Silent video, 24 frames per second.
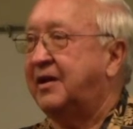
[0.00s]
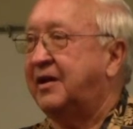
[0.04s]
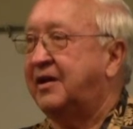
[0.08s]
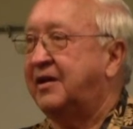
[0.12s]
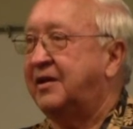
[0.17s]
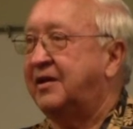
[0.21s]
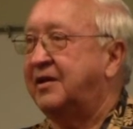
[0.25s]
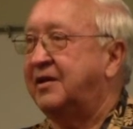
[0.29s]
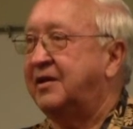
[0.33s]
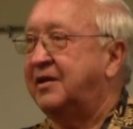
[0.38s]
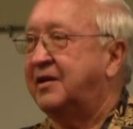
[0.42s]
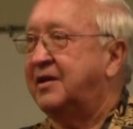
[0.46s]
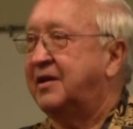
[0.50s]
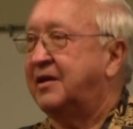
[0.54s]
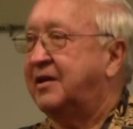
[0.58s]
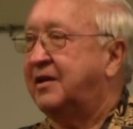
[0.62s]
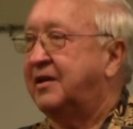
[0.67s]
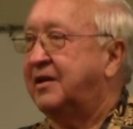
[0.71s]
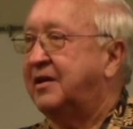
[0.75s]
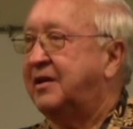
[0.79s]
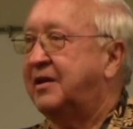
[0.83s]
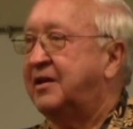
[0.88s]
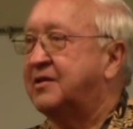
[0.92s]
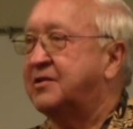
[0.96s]
And
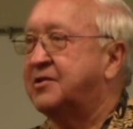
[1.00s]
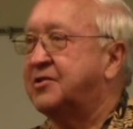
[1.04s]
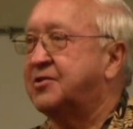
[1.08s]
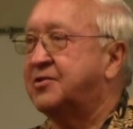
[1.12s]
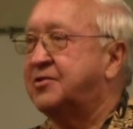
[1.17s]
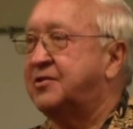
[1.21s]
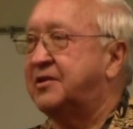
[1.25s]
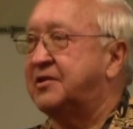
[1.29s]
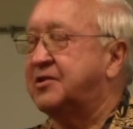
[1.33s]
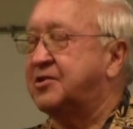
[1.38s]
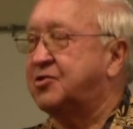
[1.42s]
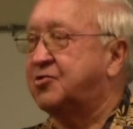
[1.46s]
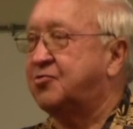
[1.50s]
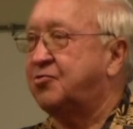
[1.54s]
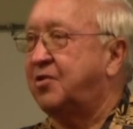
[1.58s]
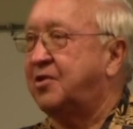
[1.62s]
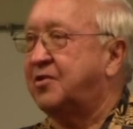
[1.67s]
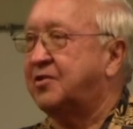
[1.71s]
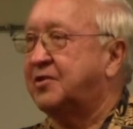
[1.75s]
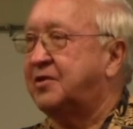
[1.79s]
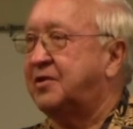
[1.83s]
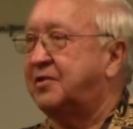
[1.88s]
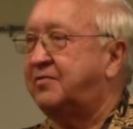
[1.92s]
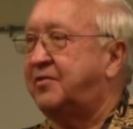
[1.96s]
it's
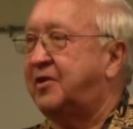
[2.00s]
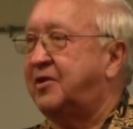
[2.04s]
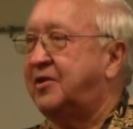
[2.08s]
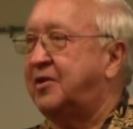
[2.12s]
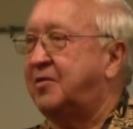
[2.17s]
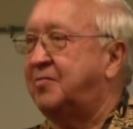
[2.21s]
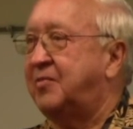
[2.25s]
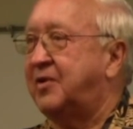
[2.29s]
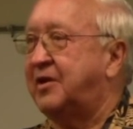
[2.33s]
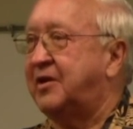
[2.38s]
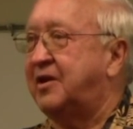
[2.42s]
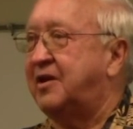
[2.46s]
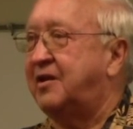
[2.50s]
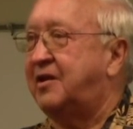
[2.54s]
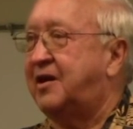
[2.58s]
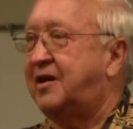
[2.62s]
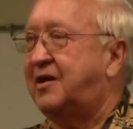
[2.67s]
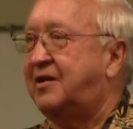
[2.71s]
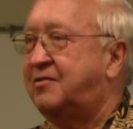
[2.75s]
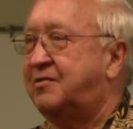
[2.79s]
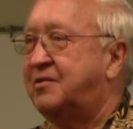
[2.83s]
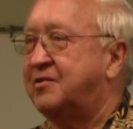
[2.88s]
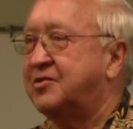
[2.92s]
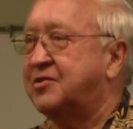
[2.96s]
destructive on a middle
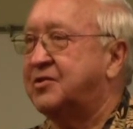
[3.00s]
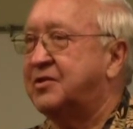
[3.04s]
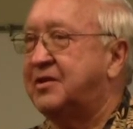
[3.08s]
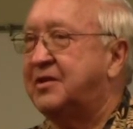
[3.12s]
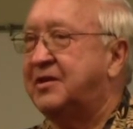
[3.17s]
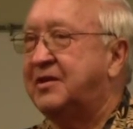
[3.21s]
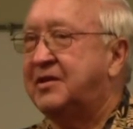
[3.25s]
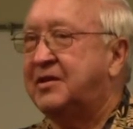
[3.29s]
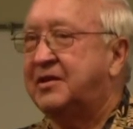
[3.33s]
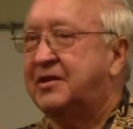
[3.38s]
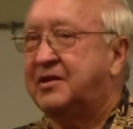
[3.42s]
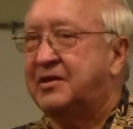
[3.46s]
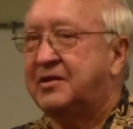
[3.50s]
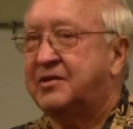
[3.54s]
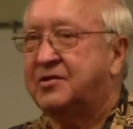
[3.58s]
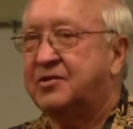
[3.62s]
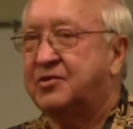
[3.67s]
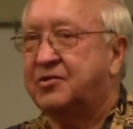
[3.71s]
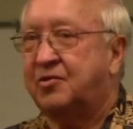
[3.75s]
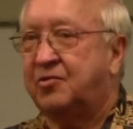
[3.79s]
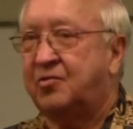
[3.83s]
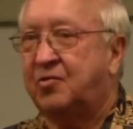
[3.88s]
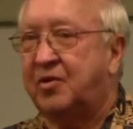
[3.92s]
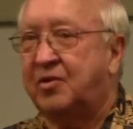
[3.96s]
house.
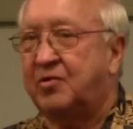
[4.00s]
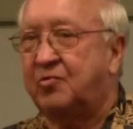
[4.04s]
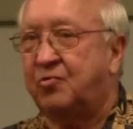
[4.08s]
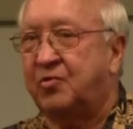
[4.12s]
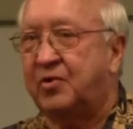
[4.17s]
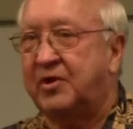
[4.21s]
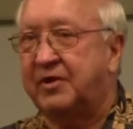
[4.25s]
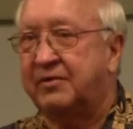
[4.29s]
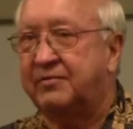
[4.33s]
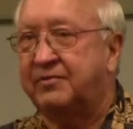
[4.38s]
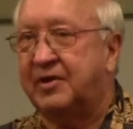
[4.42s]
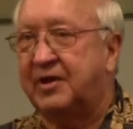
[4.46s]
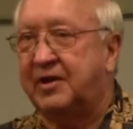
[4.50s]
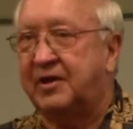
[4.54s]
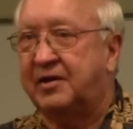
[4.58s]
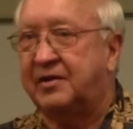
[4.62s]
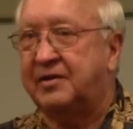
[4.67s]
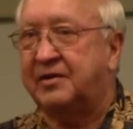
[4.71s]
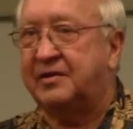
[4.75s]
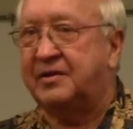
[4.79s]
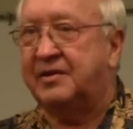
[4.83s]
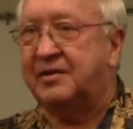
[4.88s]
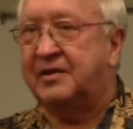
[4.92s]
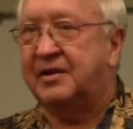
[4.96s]
So what we've
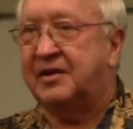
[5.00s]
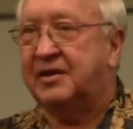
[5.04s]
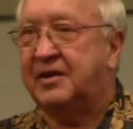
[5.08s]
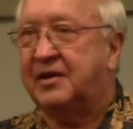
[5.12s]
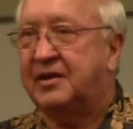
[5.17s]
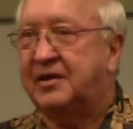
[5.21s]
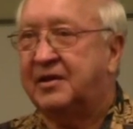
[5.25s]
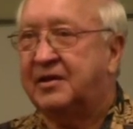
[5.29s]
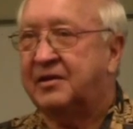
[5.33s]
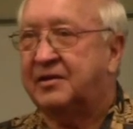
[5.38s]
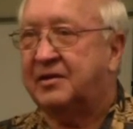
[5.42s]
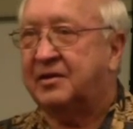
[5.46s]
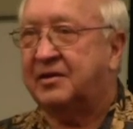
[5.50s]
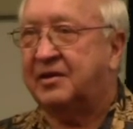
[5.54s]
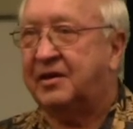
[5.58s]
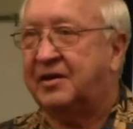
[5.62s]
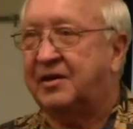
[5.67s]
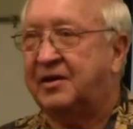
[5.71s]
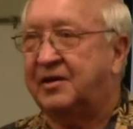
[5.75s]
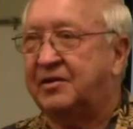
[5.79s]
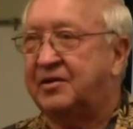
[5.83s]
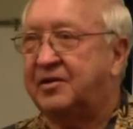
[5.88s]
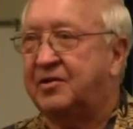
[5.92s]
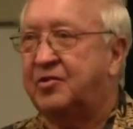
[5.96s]
done,
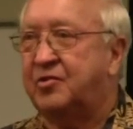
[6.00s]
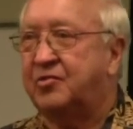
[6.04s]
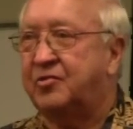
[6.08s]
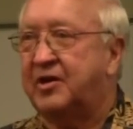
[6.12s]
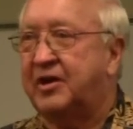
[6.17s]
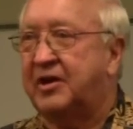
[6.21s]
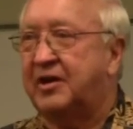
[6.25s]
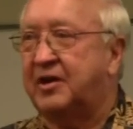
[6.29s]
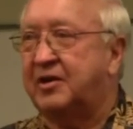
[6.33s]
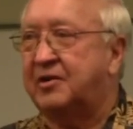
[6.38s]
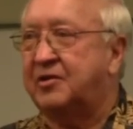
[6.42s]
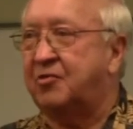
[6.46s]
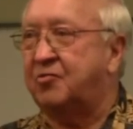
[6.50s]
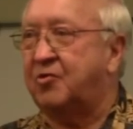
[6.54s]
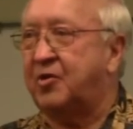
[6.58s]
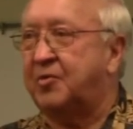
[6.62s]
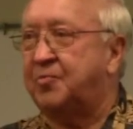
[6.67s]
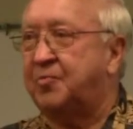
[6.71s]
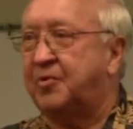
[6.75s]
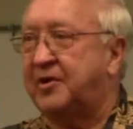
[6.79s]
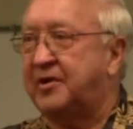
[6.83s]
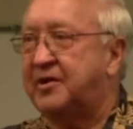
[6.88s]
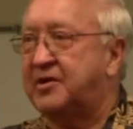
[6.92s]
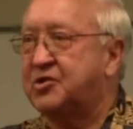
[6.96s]
you get into
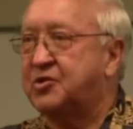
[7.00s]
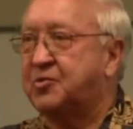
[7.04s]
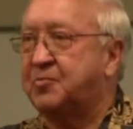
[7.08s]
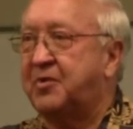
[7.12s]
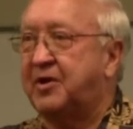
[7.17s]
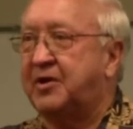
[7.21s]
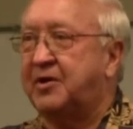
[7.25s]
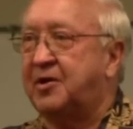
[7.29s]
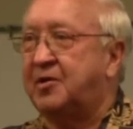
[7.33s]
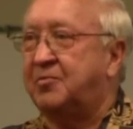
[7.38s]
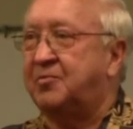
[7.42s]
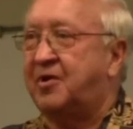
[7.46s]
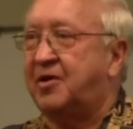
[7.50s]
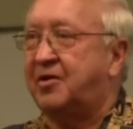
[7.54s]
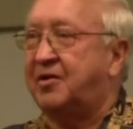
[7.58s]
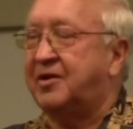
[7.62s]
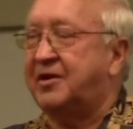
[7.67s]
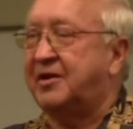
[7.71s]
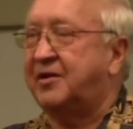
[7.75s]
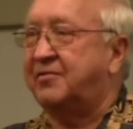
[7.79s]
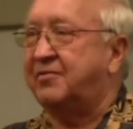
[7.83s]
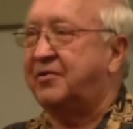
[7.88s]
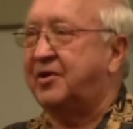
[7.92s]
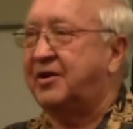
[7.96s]
replacement
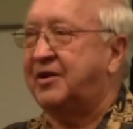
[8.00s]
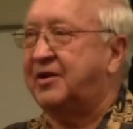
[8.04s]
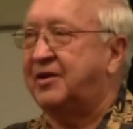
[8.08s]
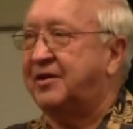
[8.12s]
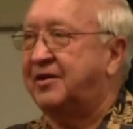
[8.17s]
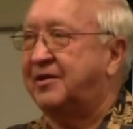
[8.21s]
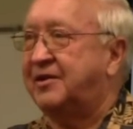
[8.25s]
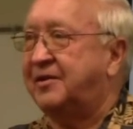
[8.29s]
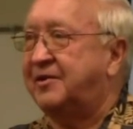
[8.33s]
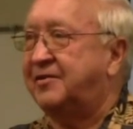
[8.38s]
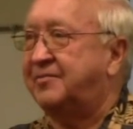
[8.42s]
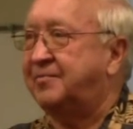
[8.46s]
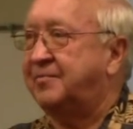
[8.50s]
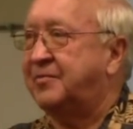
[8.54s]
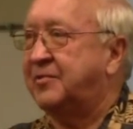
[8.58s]
about every